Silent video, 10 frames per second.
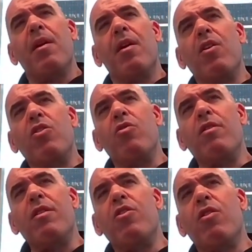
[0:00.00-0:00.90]

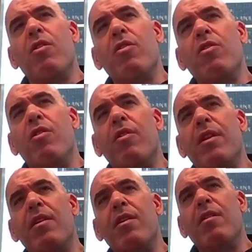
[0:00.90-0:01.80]
you're
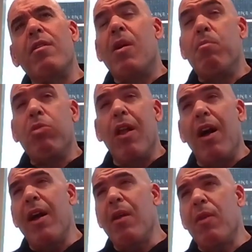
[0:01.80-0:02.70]

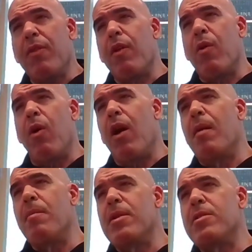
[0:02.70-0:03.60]
complying with the
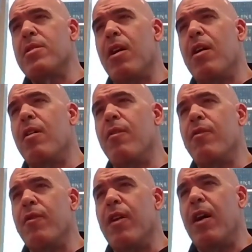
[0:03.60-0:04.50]
requirements of
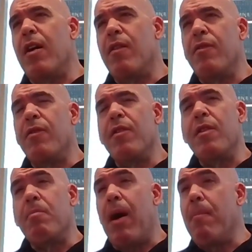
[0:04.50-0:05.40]

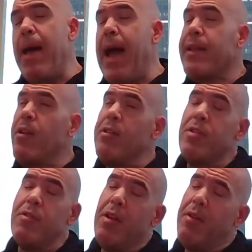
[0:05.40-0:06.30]
the Pump Act, and
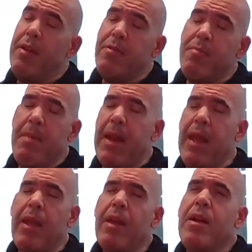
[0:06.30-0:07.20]
also there's
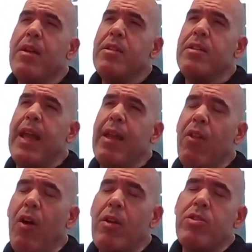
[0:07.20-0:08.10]
many state
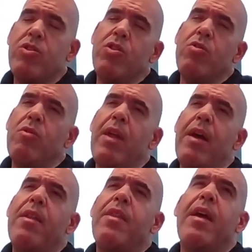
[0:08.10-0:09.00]
laws too
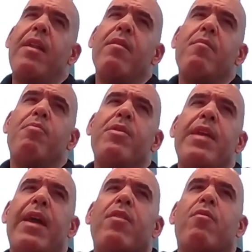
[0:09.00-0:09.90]
that
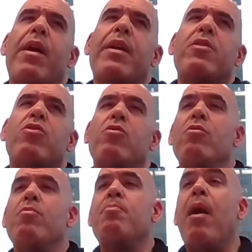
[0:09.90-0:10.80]
protect the right
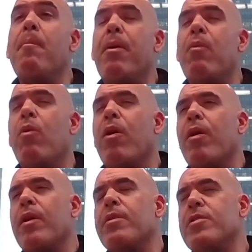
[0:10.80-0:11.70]
to pump at
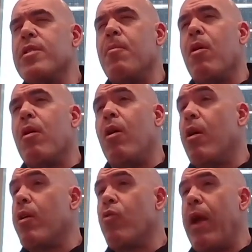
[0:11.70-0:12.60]
work, and some are
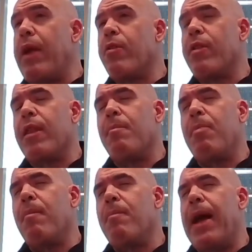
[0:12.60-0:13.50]
greater than the
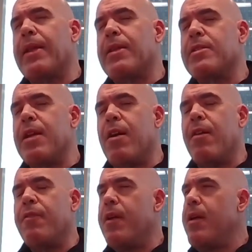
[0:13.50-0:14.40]
Pump Act itself,